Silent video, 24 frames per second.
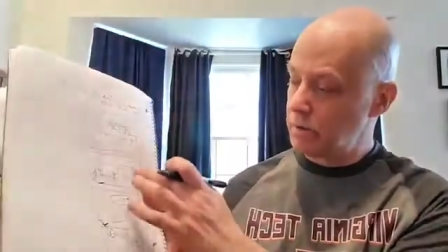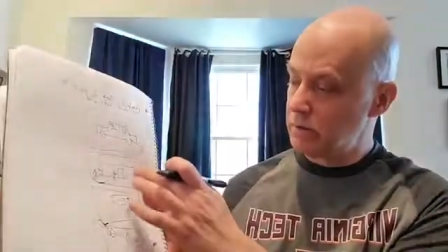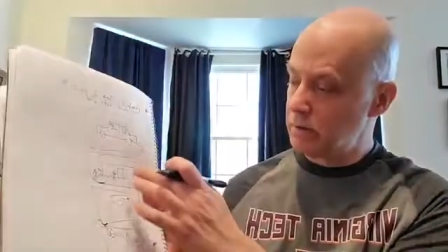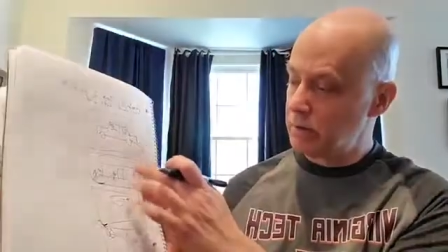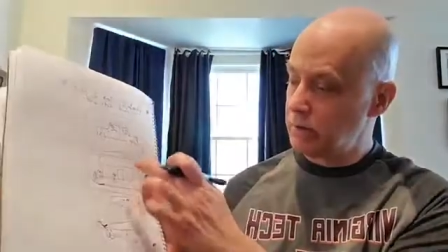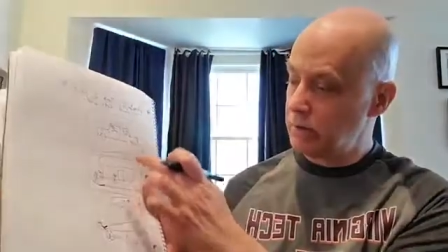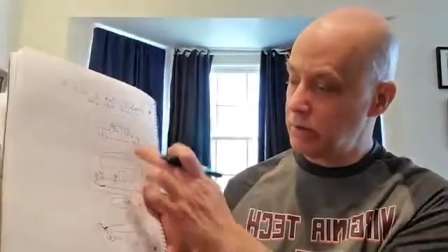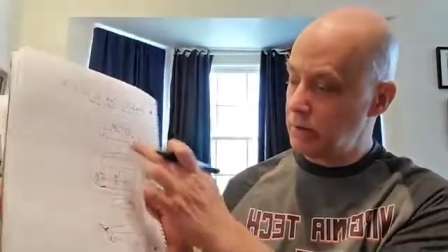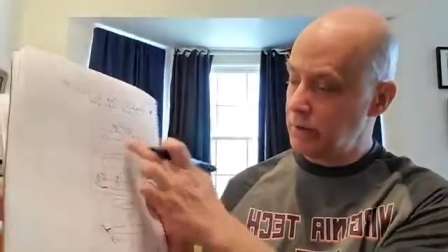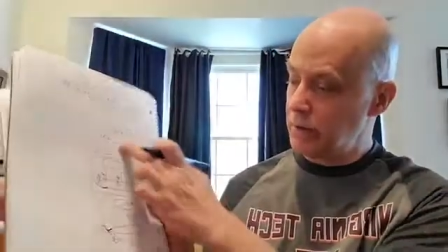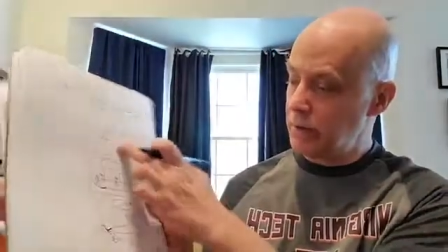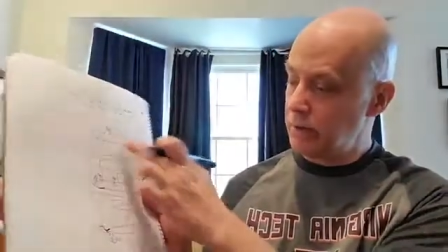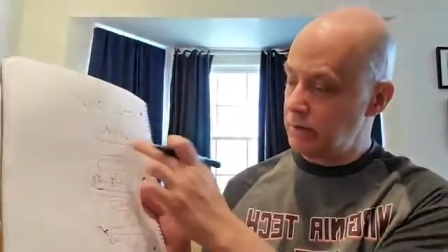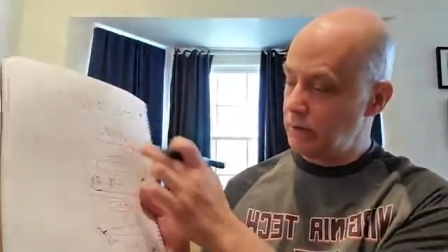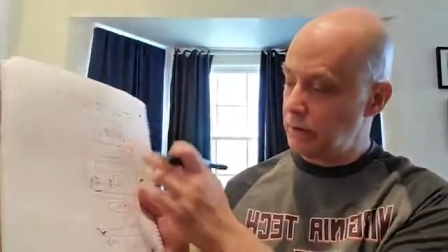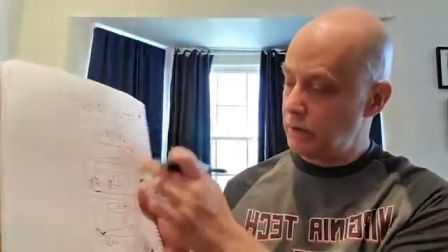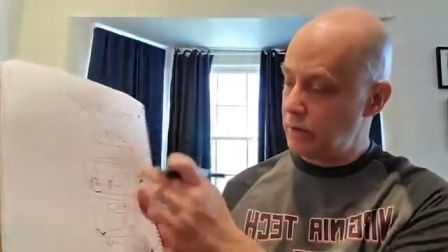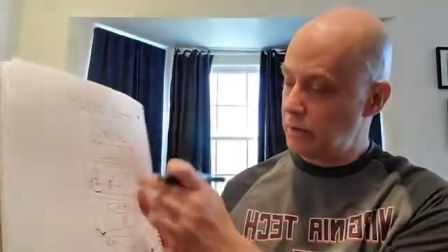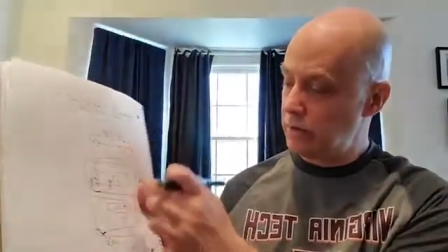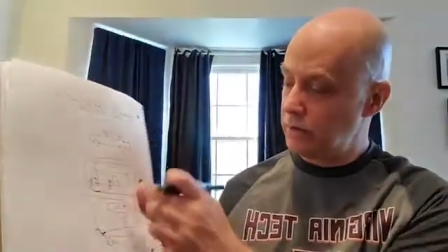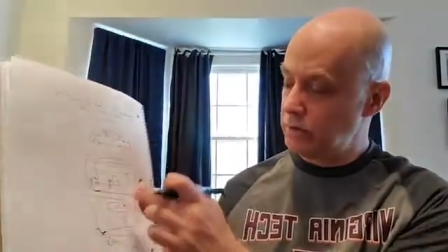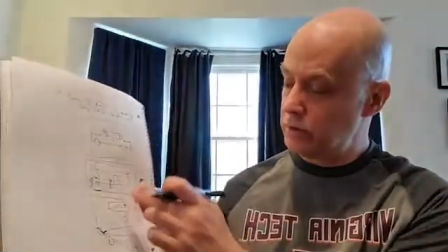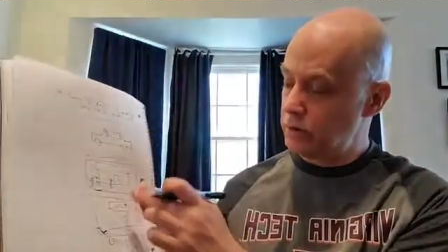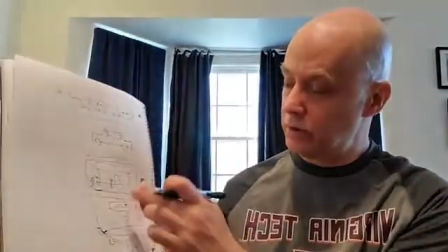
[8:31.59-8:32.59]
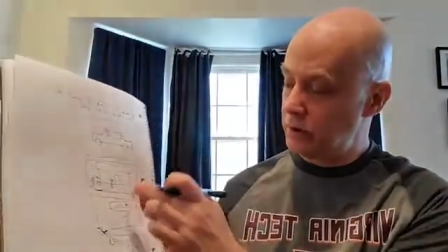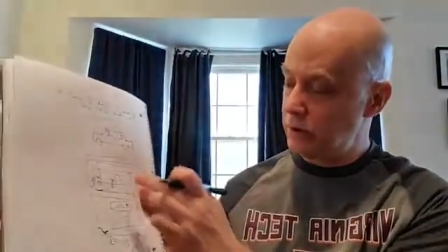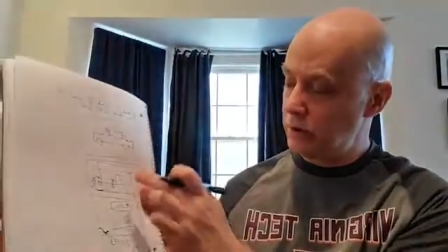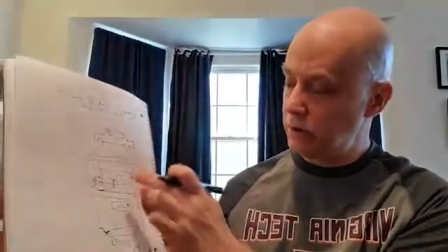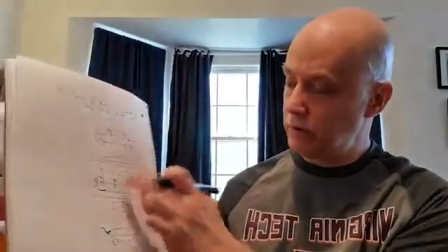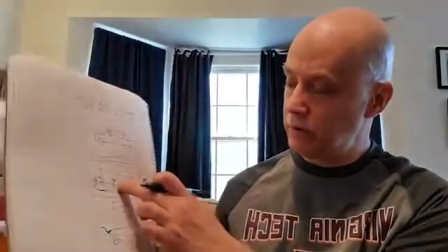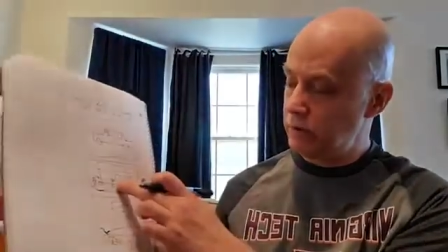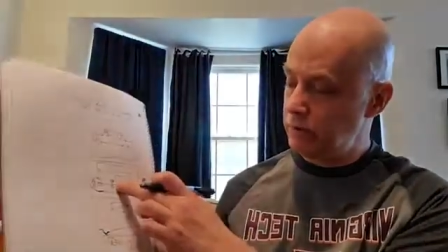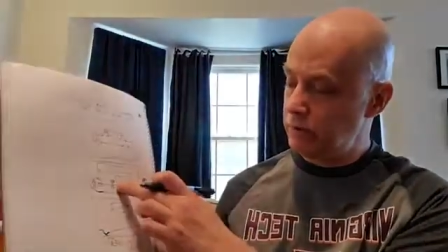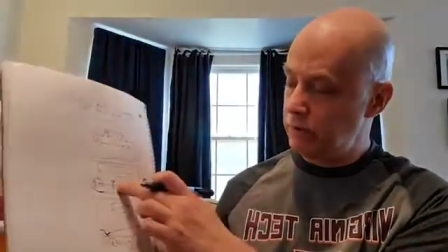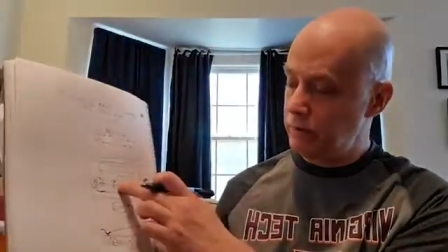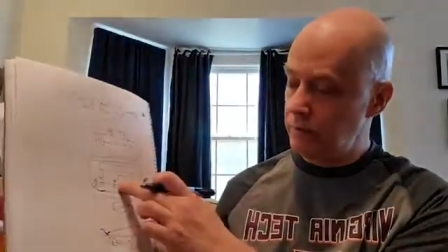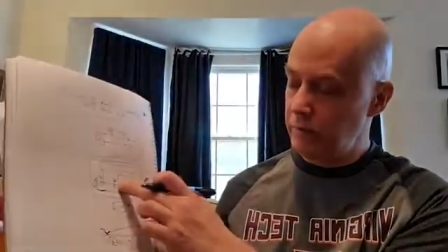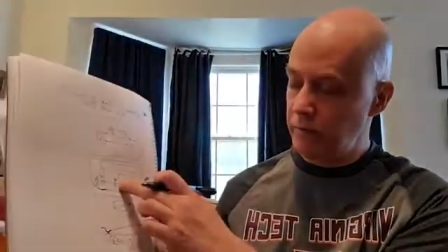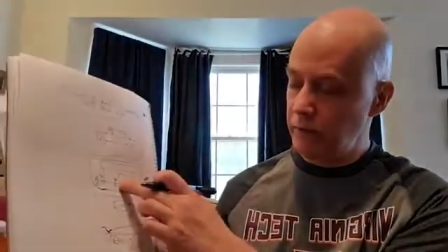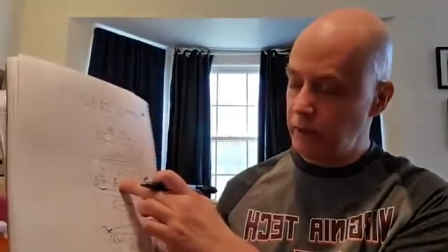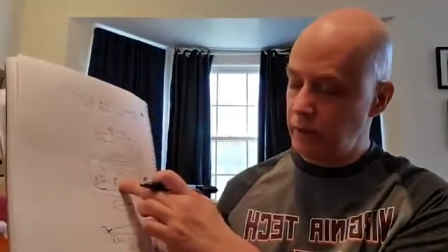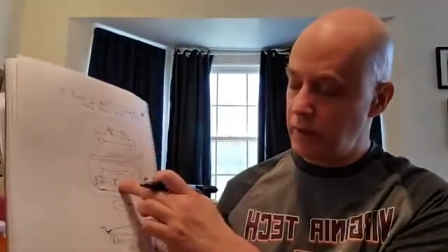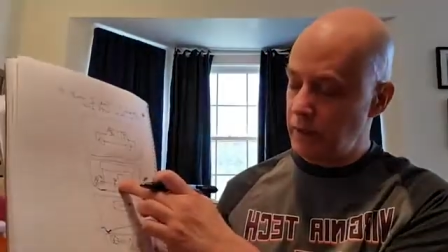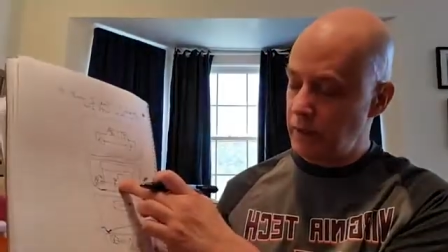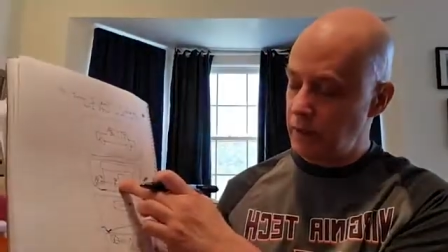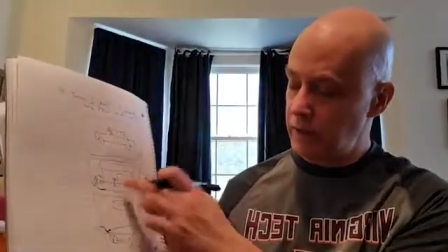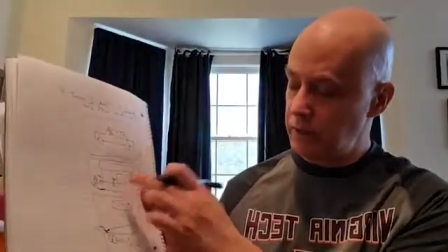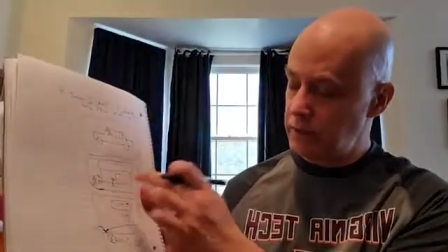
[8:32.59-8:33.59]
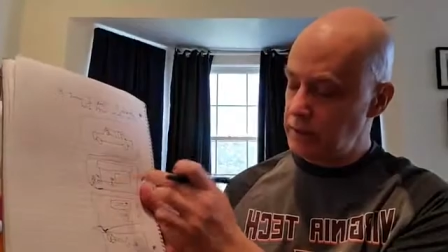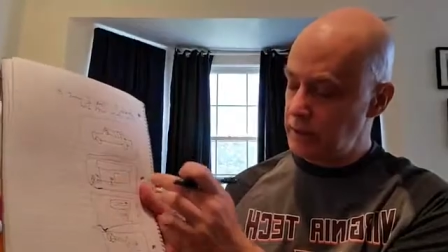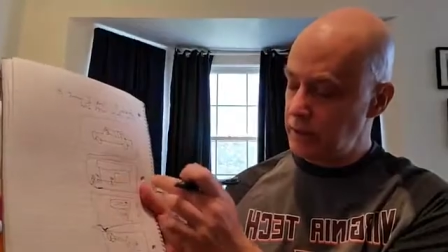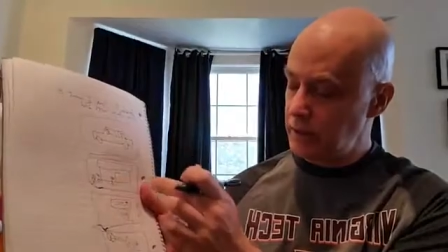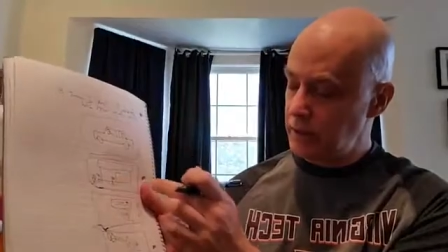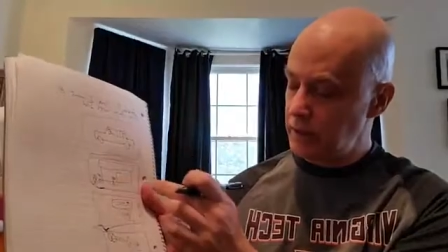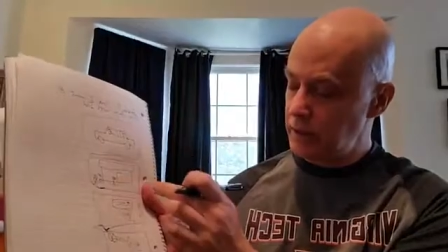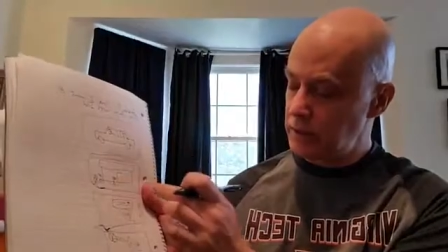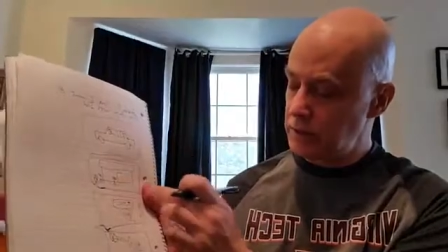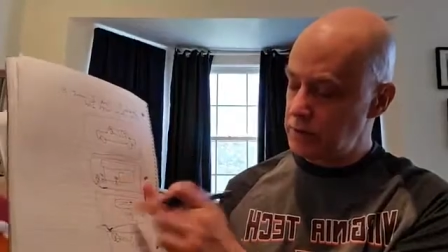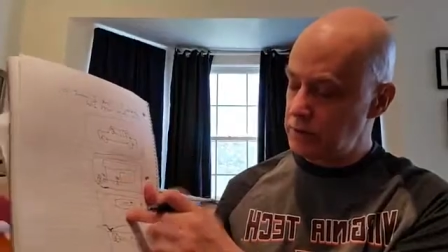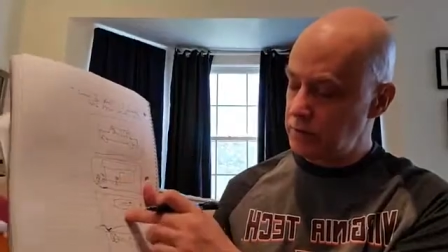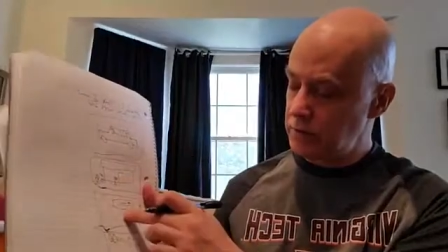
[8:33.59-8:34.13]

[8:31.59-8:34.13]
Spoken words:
We got in the car and drove. We went and got our tickets.